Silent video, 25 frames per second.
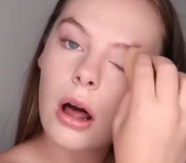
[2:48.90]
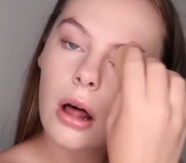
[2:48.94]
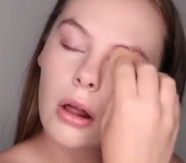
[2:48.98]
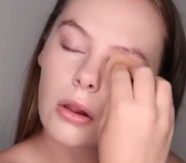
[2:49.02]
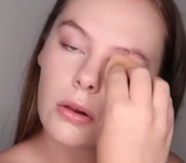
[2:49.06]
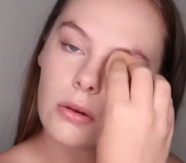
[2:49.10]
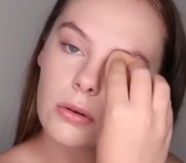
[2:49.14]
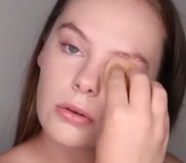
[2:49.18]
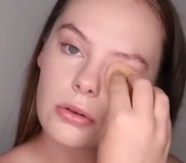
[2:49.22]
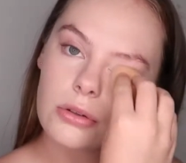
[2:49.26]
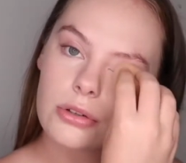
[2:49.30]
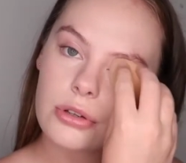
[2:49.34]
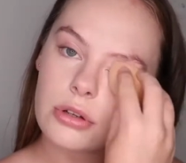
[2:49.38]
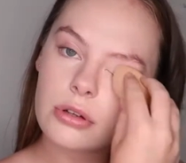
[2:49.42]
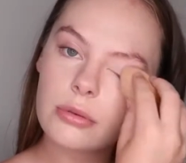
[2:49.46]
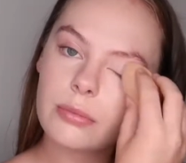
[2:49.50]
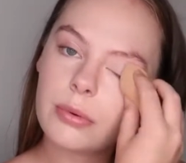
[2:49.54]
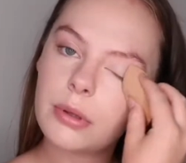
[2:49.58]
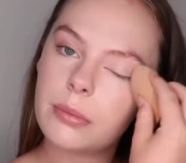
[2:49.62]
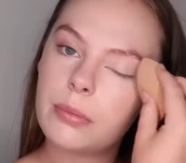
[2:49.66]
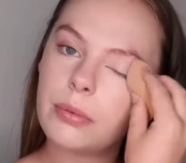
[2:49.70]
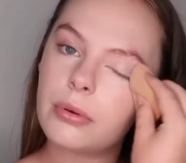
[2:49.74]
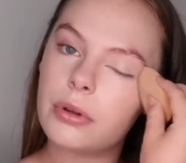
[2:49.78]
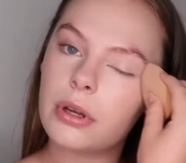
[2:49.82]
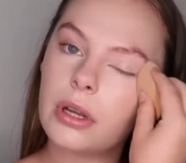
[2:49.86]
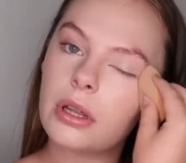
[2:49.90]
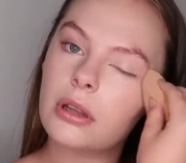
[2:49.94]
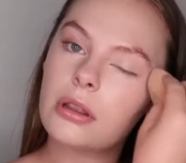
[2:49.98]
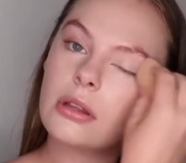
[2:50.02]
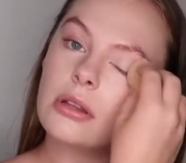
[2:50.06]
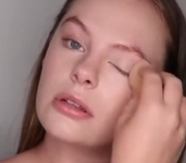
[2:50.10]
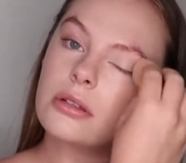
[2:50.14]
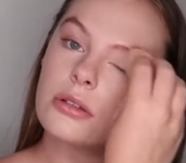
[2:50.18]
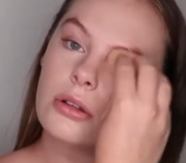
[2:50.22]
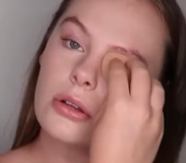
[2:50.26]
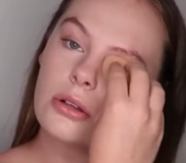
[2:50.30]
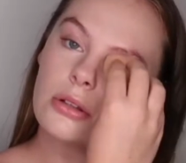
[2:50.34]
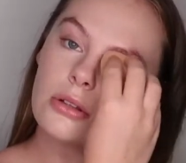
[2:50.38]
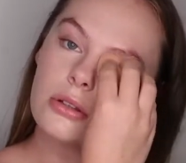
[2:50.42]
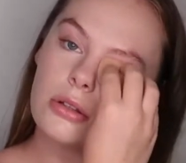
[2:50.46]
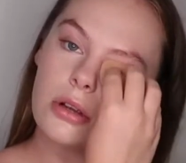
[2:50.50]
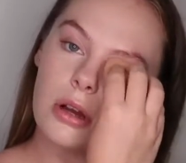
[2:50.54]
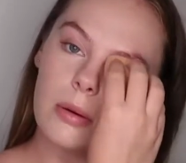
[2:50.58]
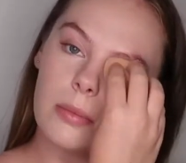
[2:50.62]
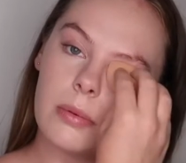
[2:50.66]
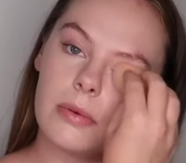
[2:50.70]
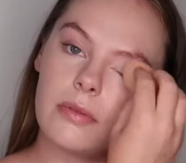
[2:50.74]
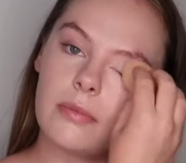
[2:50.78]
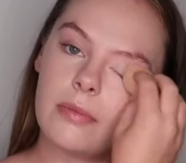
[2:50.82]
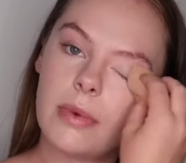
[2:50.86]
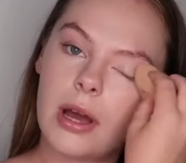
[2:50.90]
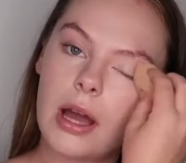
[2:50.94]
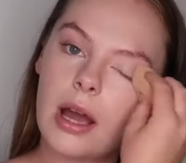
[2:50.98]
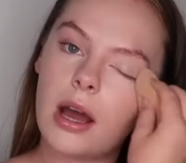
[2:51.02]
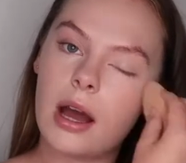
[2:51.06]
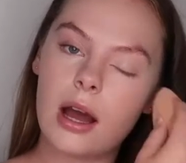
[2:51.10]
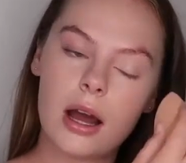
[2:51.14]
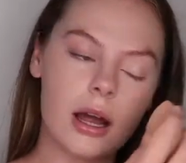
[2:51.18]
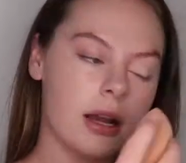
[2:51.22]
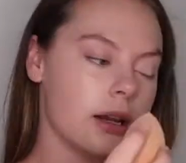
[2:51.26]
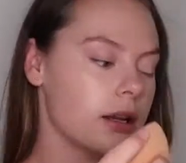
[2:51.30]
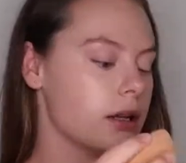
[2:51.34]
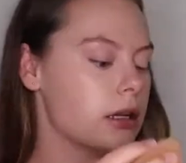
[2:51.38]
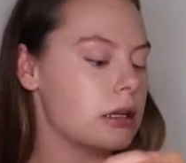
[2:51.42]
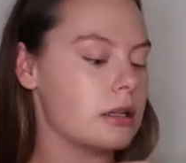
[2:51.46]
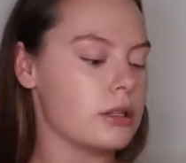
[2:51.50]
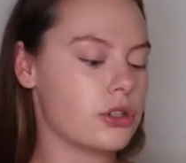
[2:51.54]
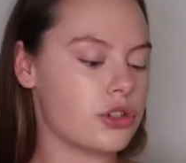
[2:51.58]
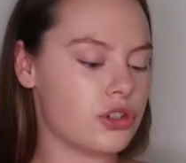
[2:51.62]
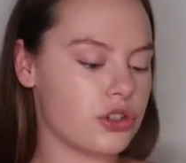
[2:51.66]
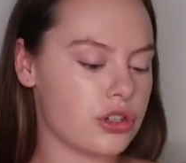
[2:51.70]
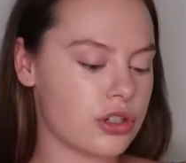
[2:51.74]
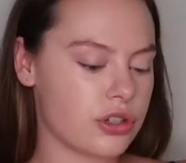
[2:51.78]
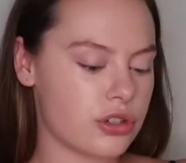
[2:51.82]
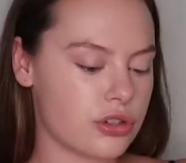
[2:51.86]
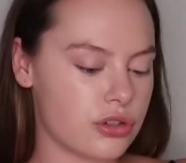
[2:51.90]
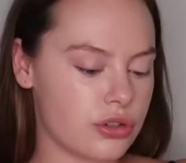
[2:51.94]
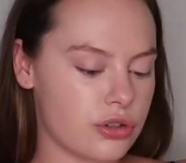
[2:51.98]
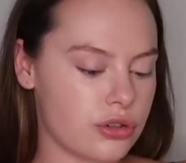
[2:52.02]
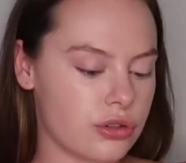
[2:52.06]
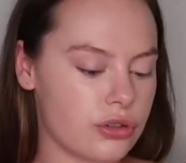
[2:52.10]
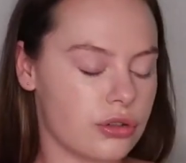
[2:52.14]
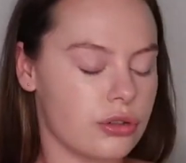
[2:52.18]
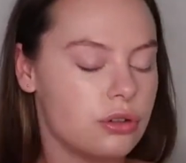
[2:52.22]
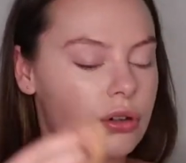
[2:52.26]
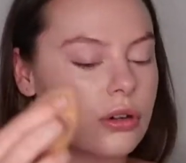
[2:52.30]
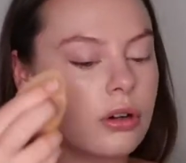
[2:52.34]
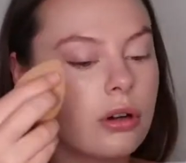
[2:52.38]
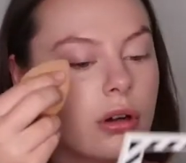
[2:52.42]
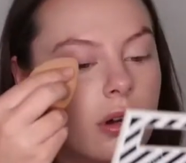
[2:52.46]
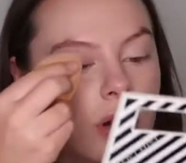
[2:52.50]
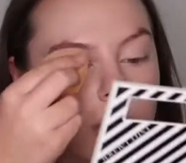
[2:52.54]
I'll also be putting this on top of my eyelids just to